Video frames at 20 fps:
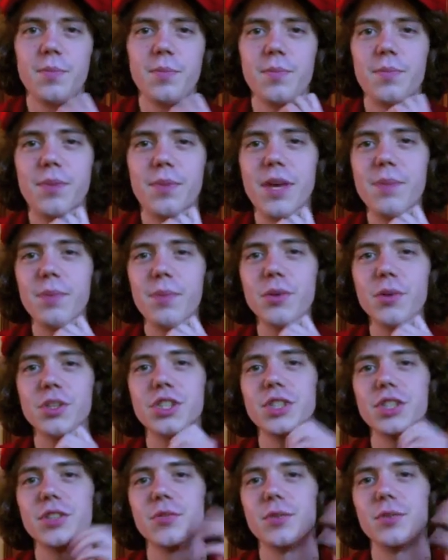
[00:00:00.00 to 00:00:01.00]
people
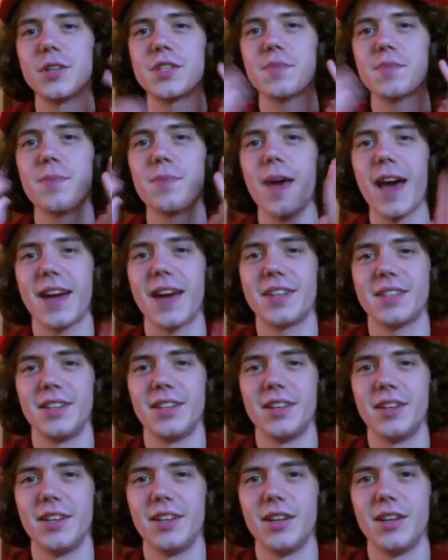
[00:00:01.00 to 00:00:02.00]
should
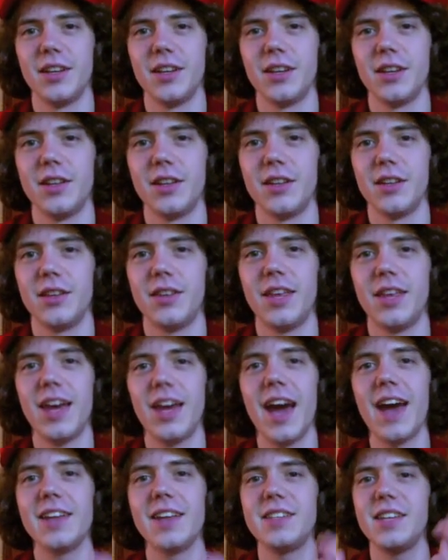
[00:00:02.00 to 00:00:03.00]
respect
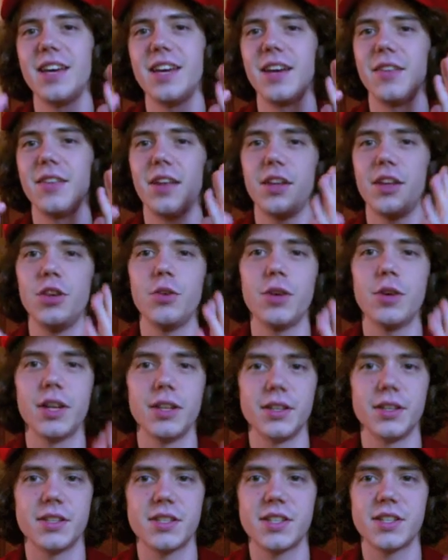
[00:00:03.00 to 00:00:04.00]
the idea that you
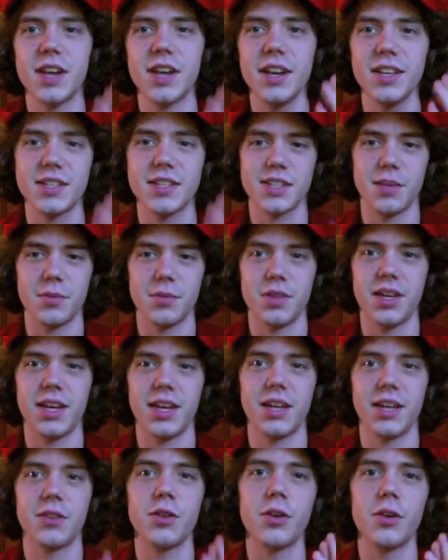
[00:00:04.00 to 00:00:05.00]
can study
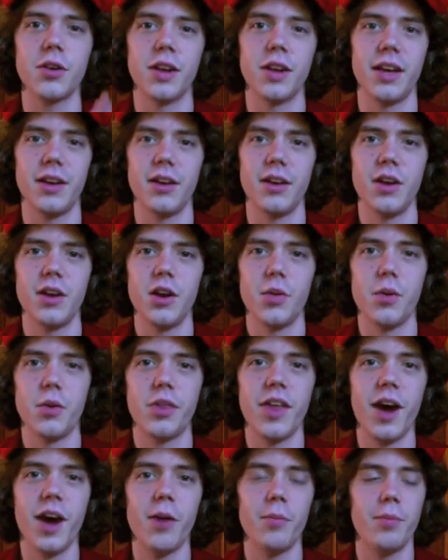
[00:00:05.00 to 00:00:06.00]
something and learn it
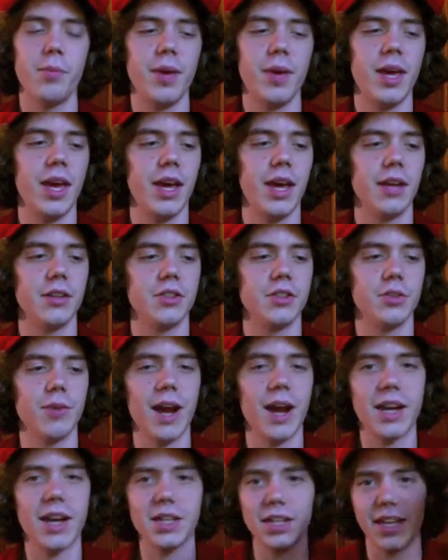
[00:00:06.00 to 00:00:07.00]
without being
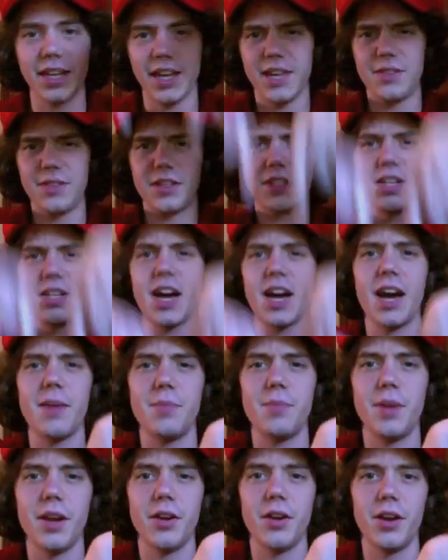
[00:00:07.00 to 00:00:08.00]
directly in the
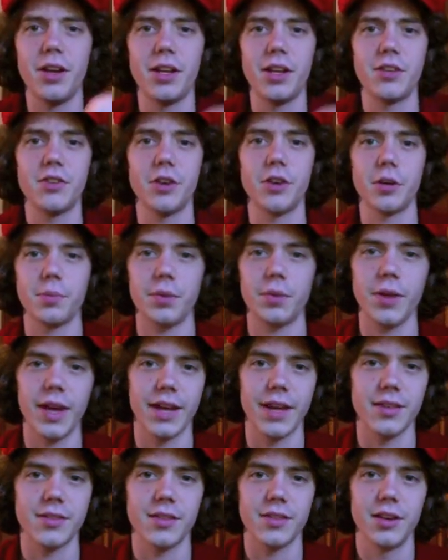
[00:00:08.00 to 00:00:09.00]
time period it took
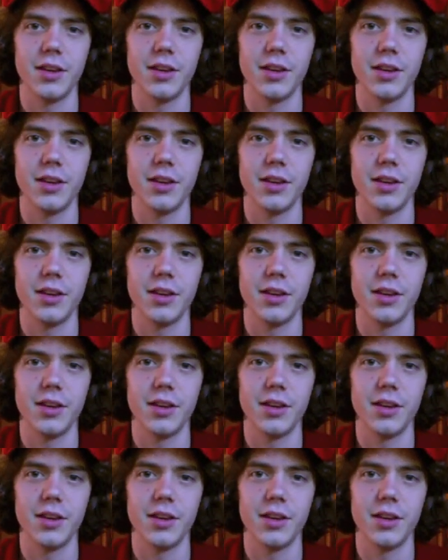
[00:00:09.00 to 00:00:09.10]
place.